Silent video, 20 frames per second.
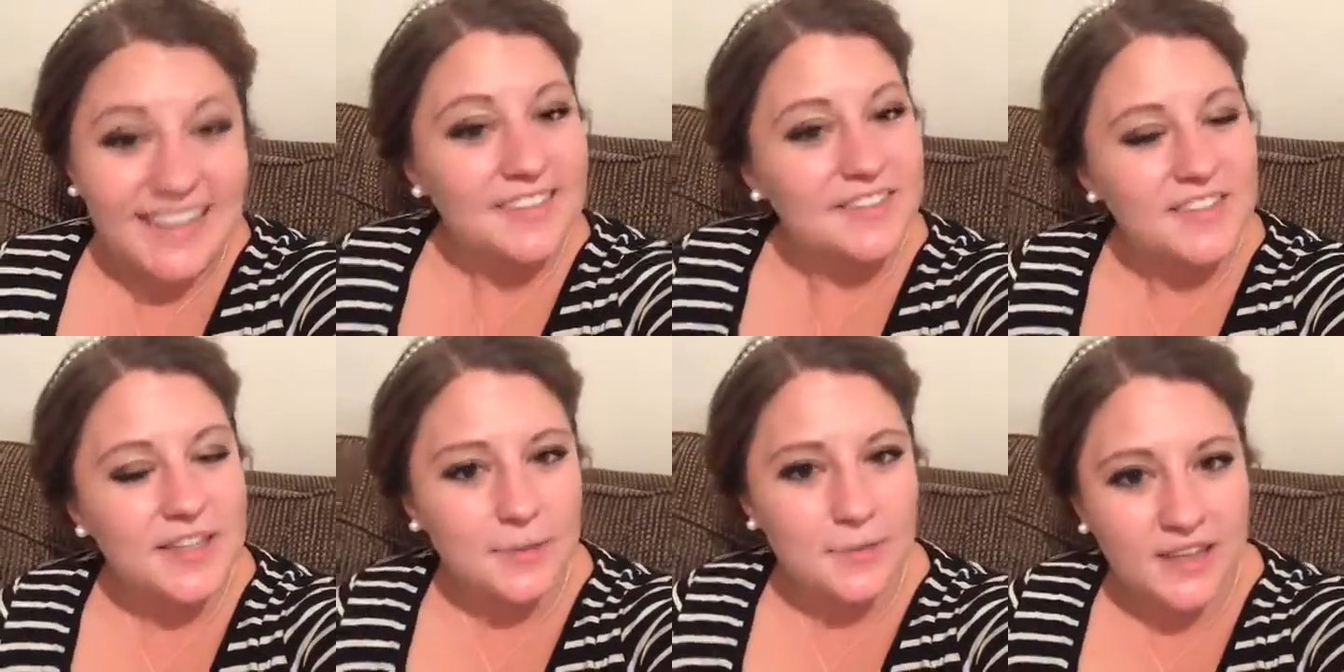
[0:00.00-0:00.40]

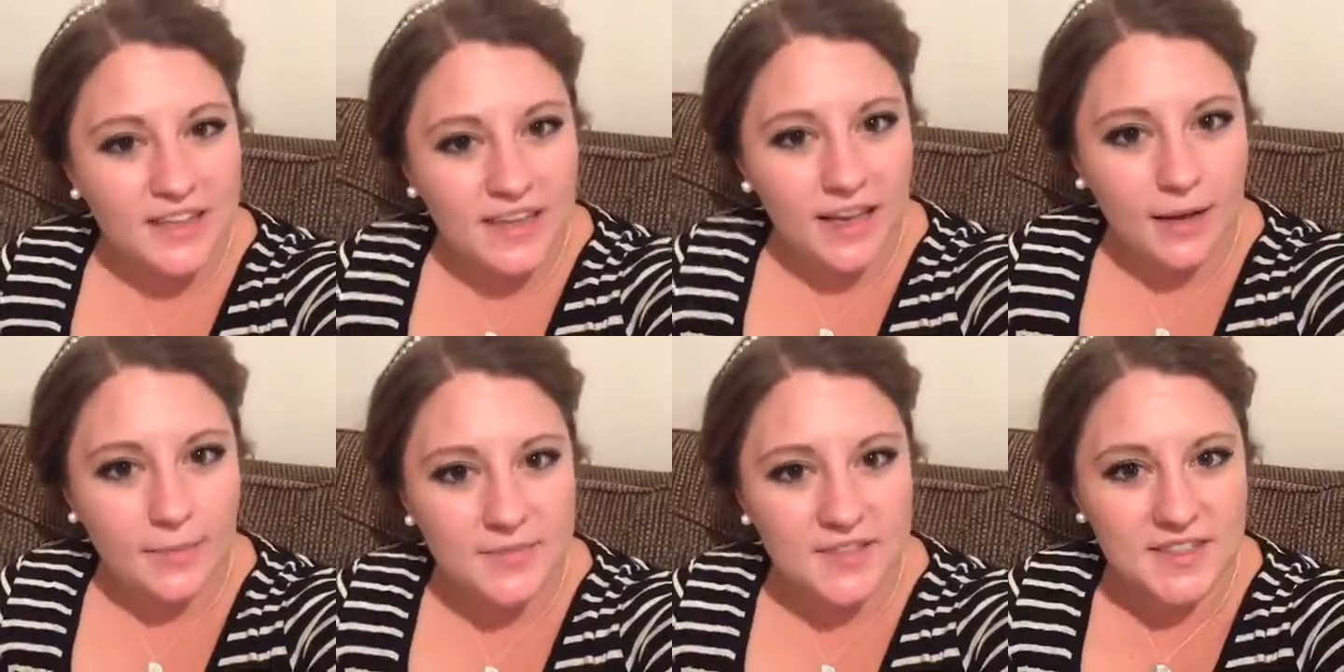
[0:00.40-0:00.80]
If somebody
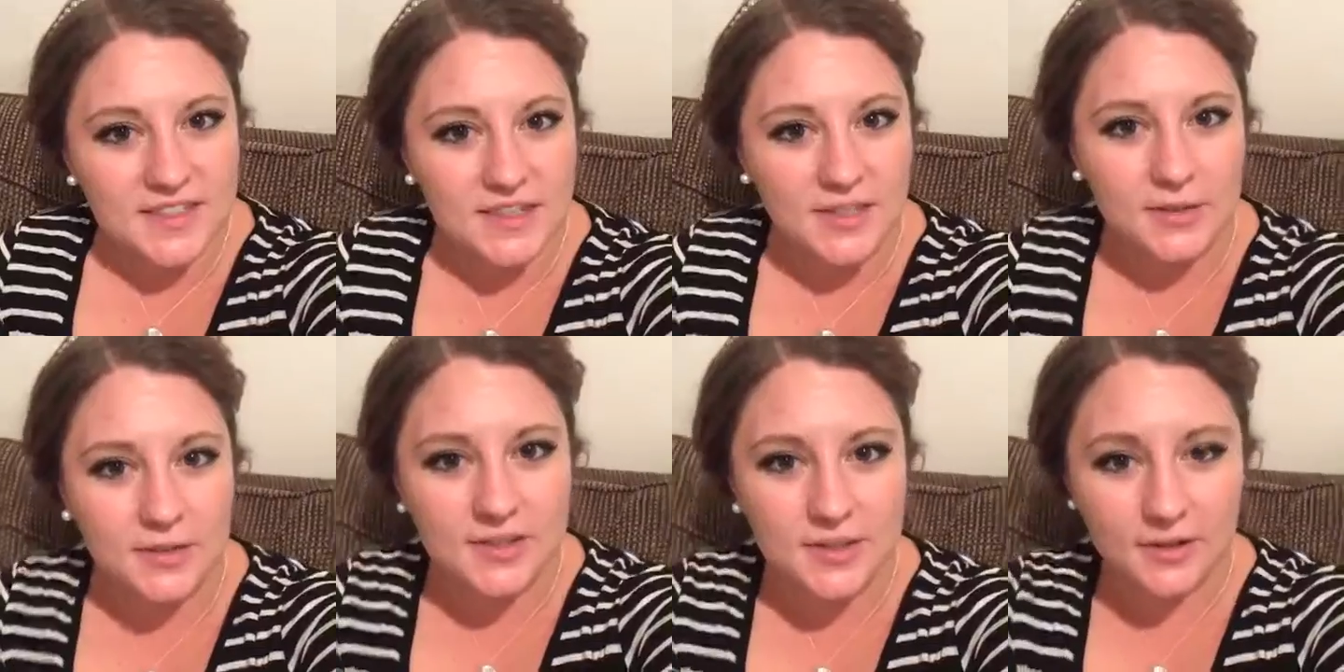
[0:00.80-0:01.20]
comes
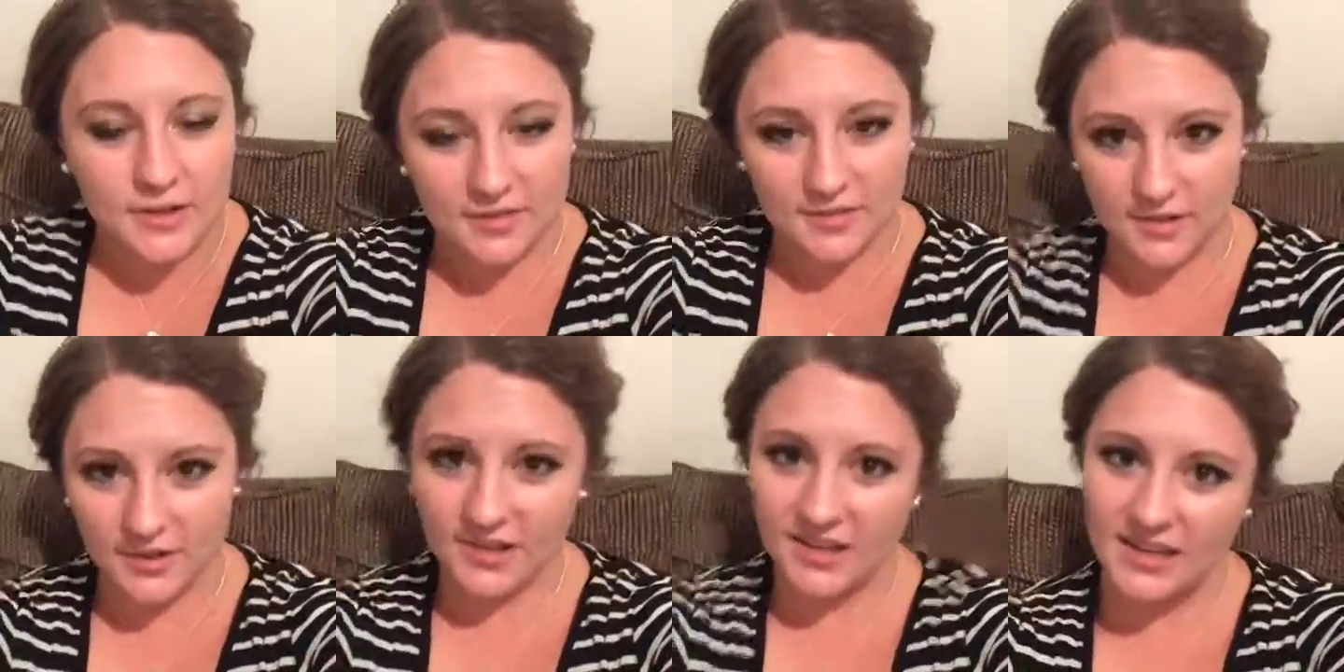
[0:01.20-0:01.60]
to you, so
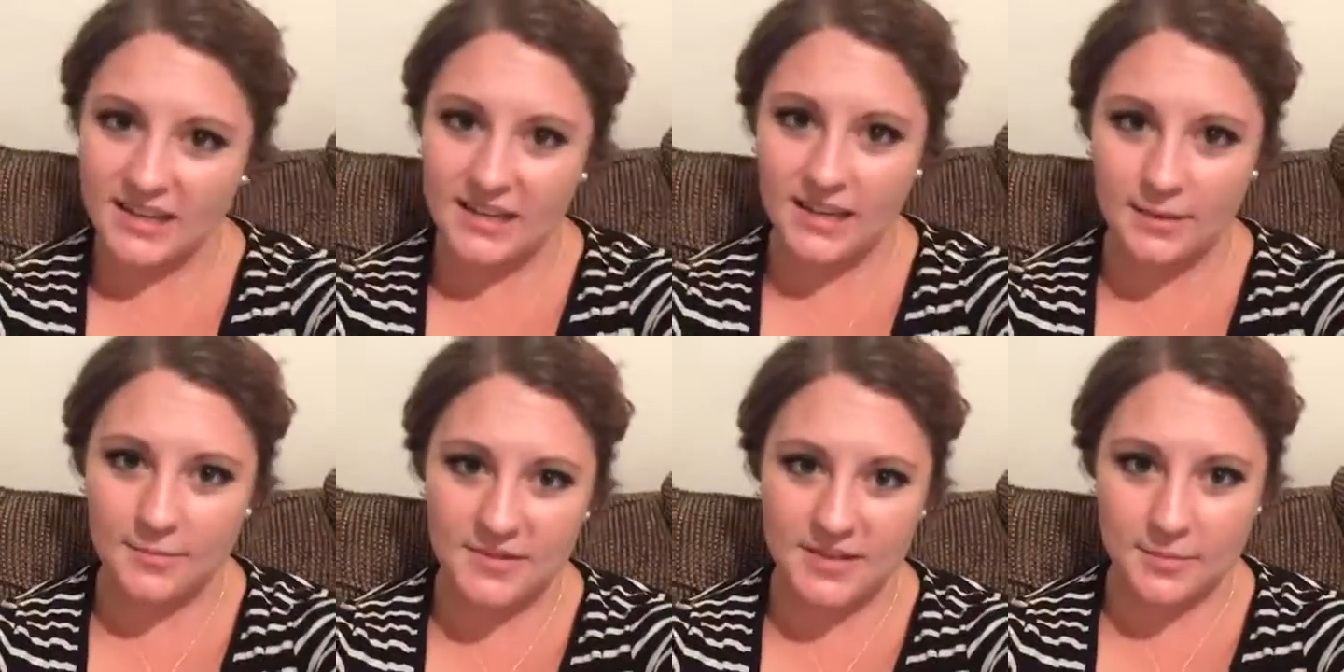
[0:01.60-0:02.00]
if your kid
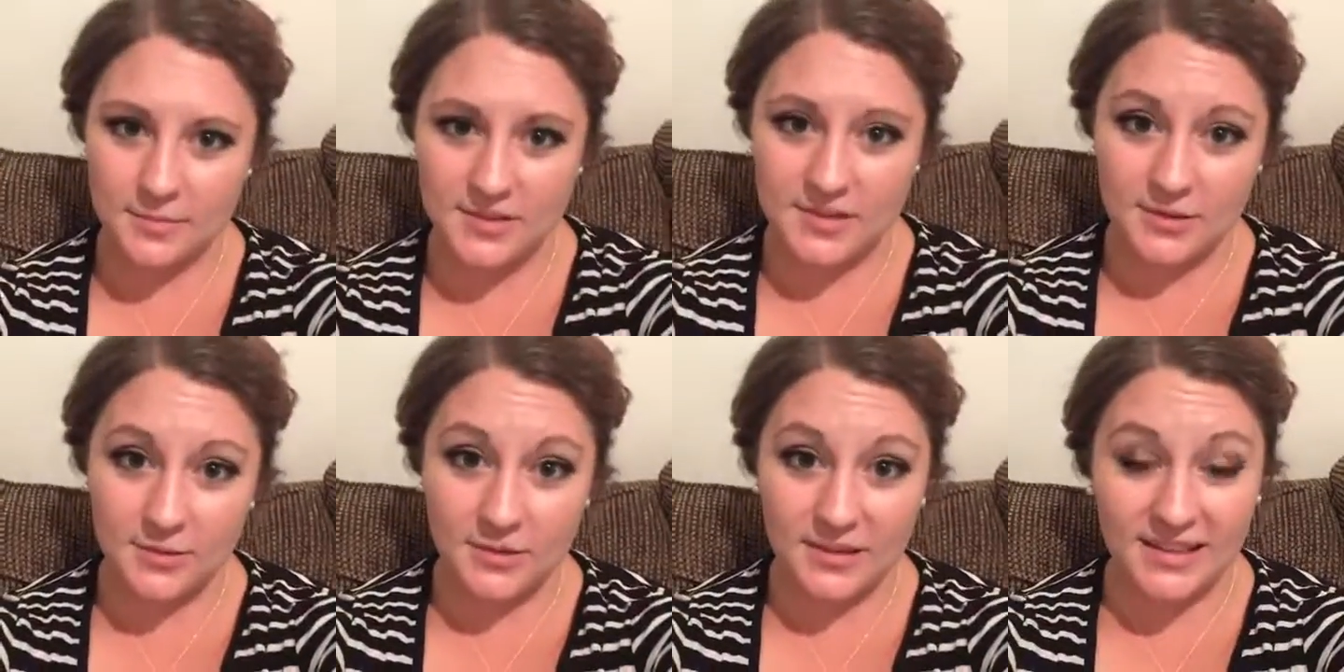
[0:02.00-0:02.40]
comes up
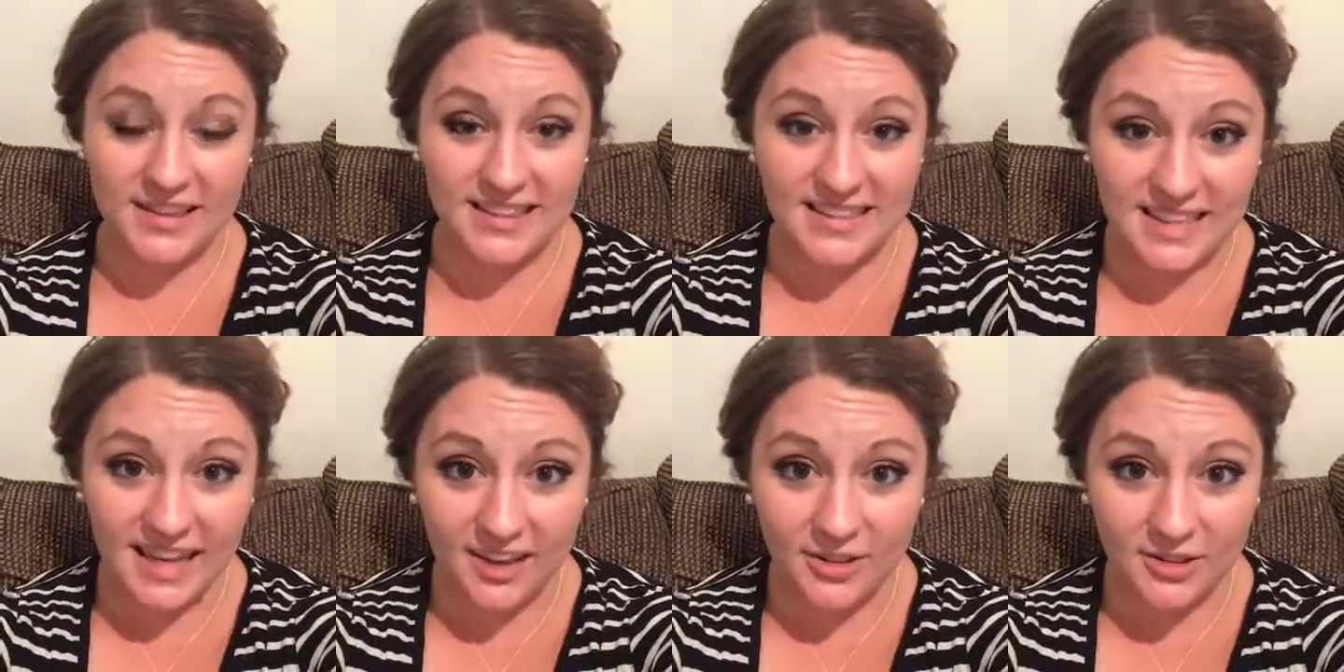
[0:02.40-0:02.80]
to you and they
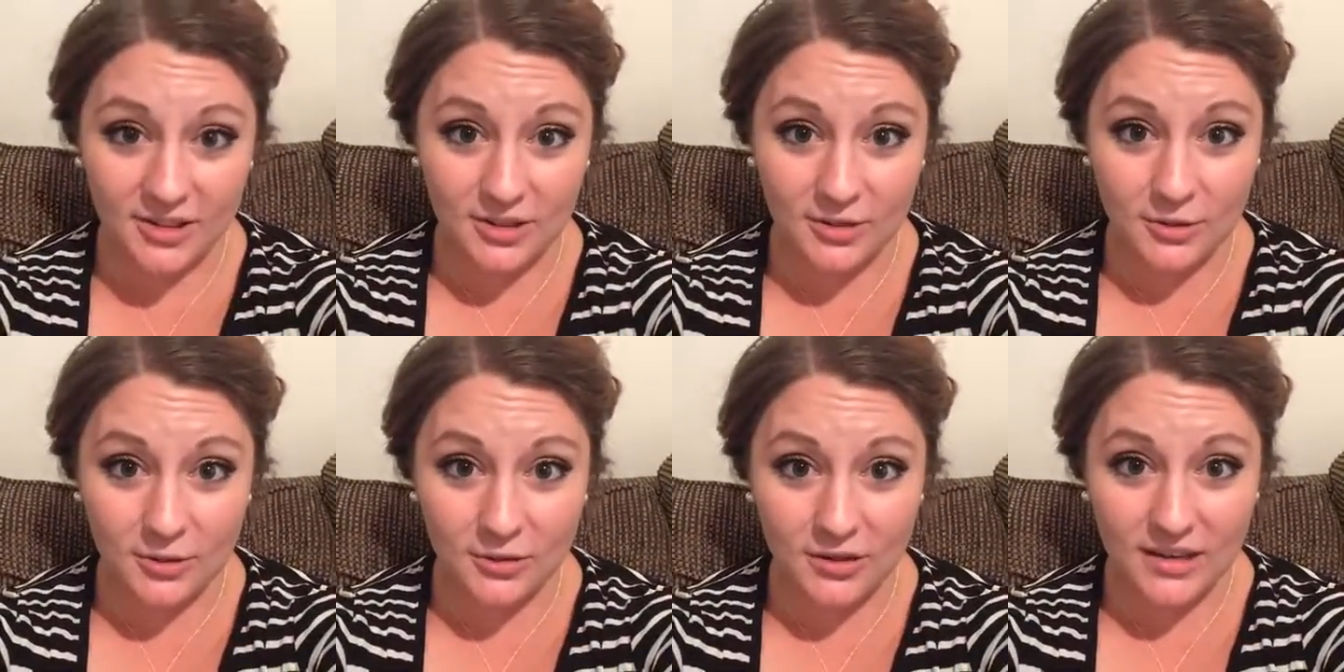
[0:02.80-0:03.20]
tell
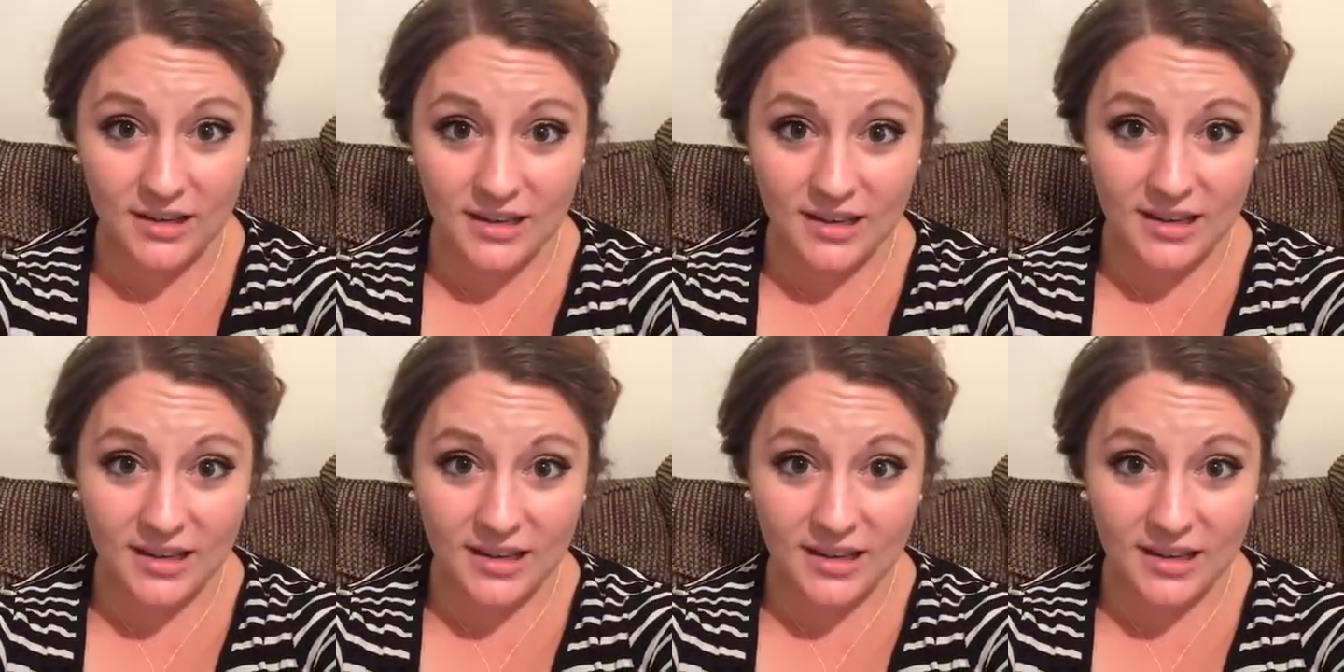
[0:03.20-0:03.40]
you